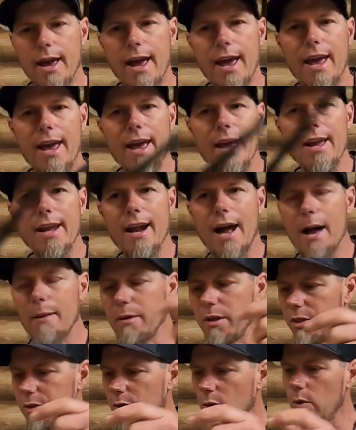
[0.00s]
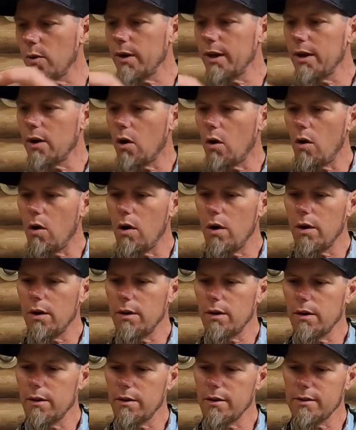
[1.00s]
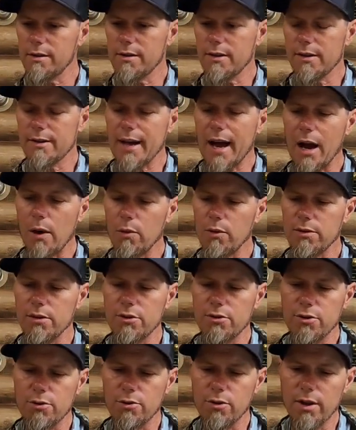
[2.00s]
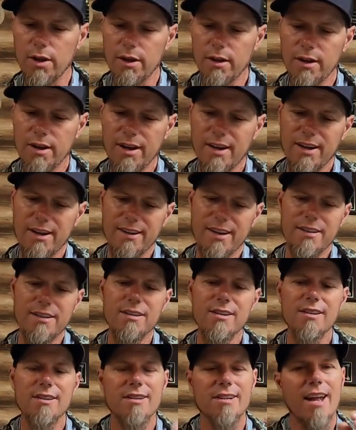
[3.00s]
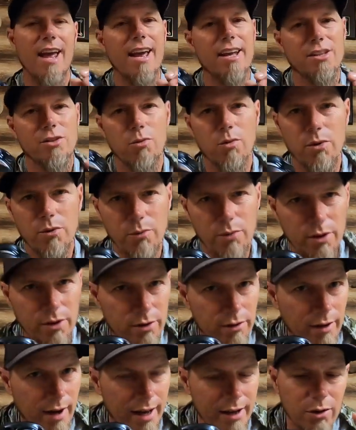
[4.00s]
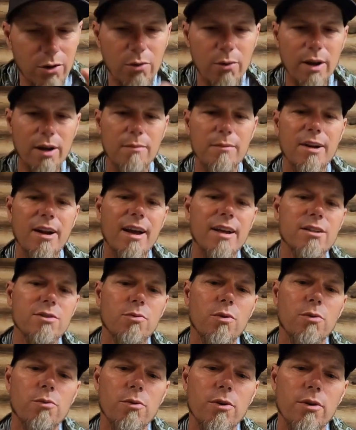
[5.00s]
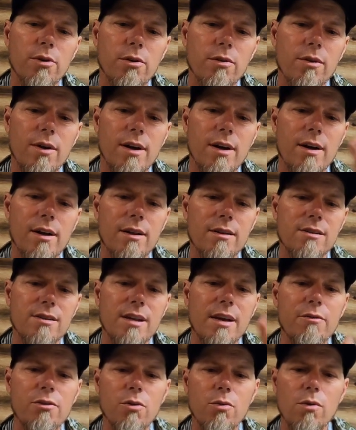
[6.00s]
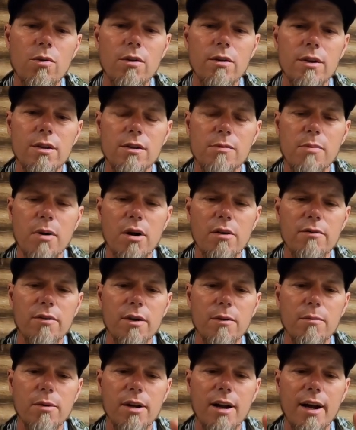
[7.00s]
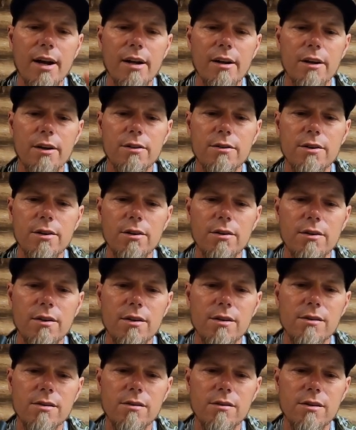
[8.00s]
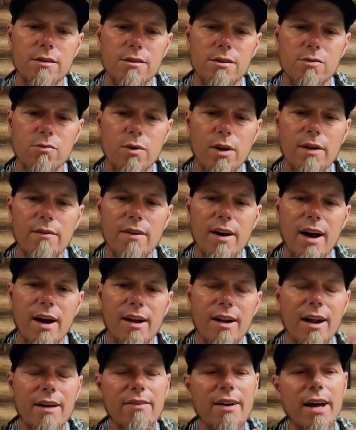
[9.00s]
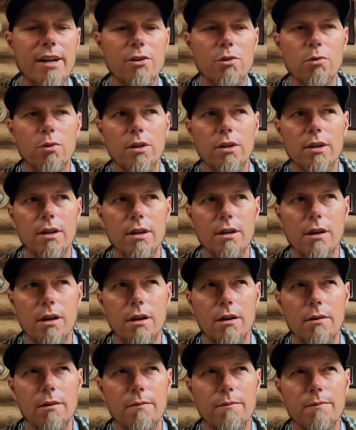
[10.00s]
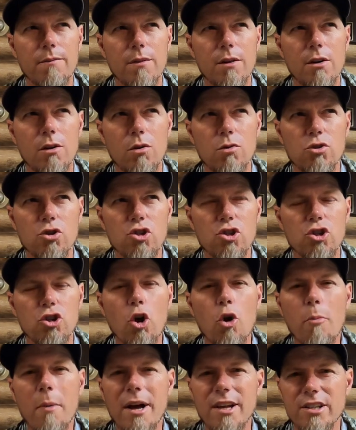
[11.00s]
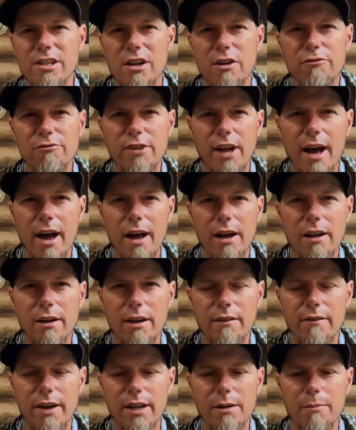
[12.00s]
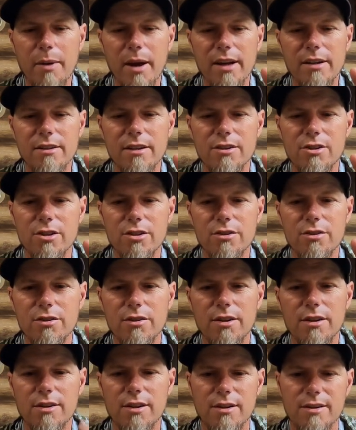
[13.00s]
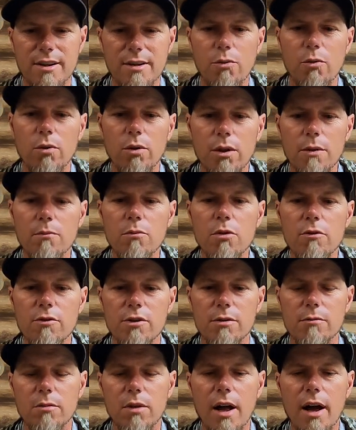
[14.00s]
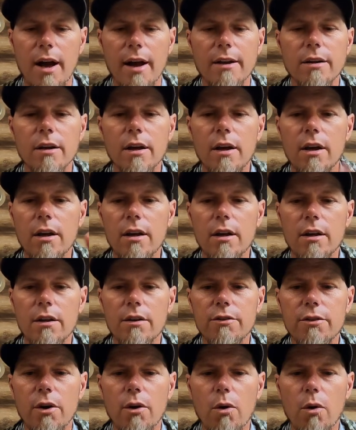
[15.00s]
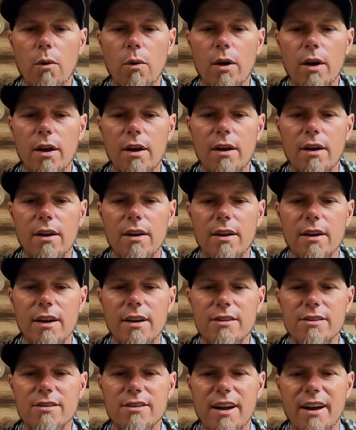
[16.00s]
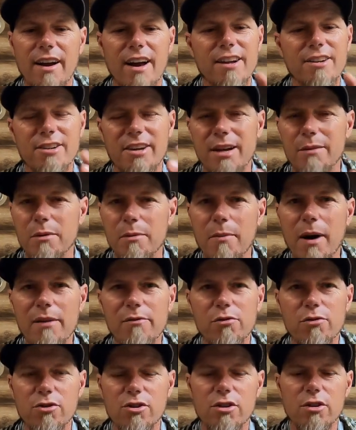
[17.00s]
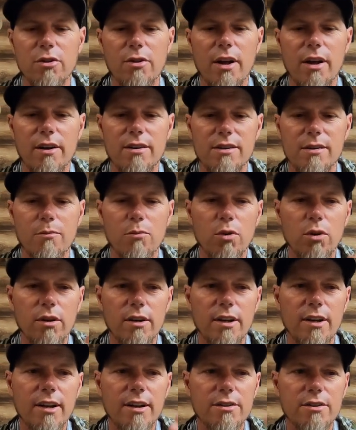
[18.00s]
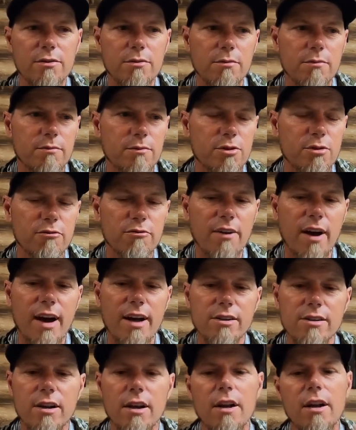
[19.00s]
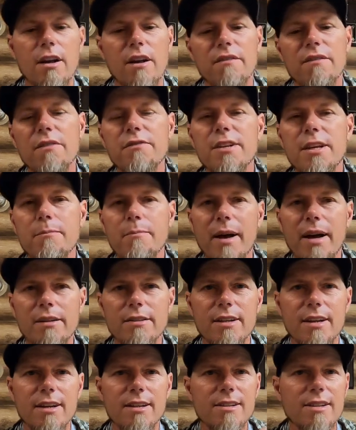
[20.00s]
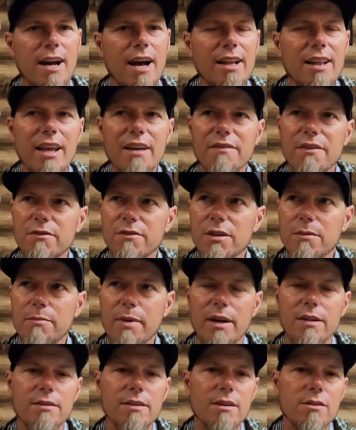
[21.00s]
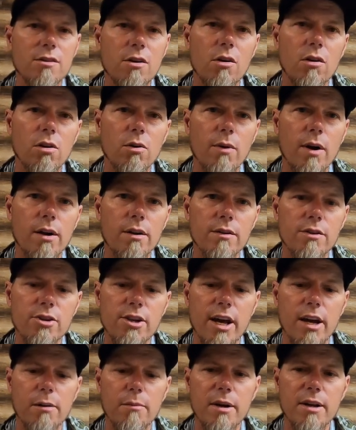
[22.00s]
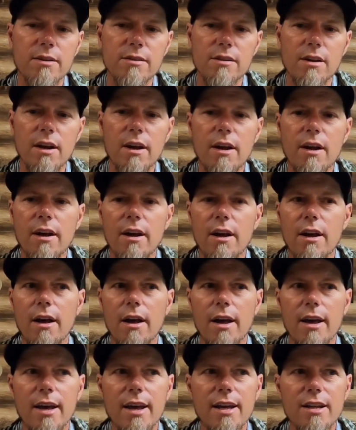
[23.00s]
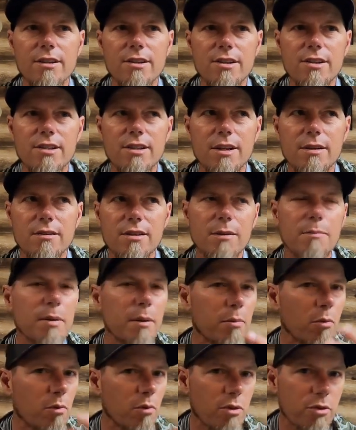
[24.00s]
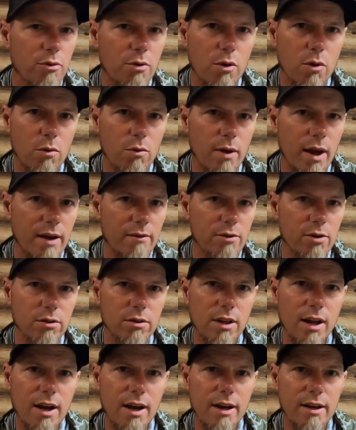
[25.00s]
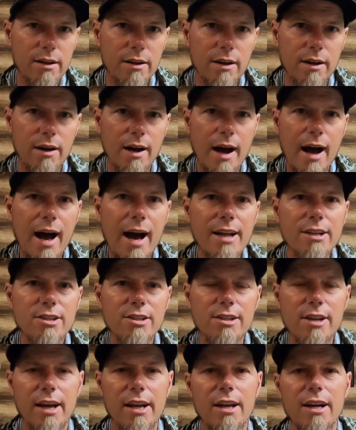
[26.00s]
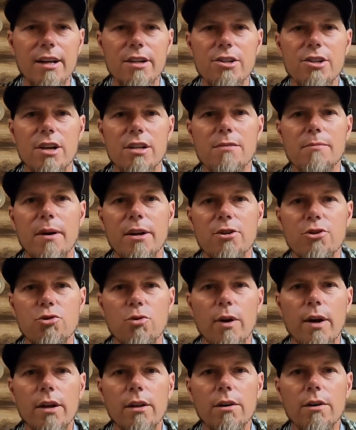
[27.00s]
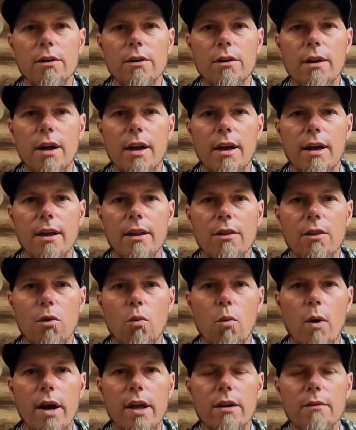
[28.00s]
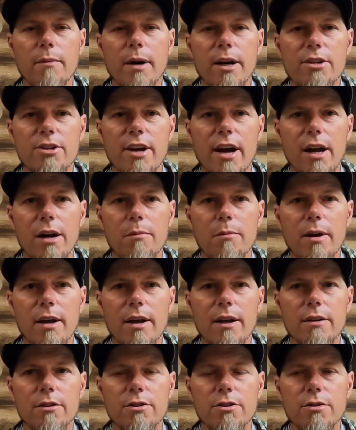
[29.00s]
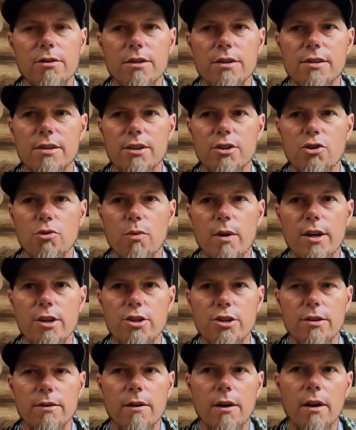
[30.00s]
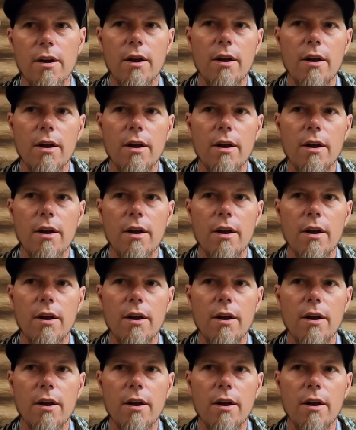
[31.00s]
And I've been throwing it on, this is a Daiwa Tatula. Now this is an eight to one reel. I don't recommend an eight to one reel. seven to one is perfect, but I got a good deal on this, so this is what I've got. And I've had to really, you know, slow myself down. I've had to pay attention to this because it really moves some line. So it's, I, I just got to be mindful to slow down because I'm reeling it in too, too fast. fifteen pound test. I like fifteen pound tests all around on the chatterbaits. It just seems, some people will throw heavier line. I just kind of adjust my trailer and the weight of my chatterbait to the situation.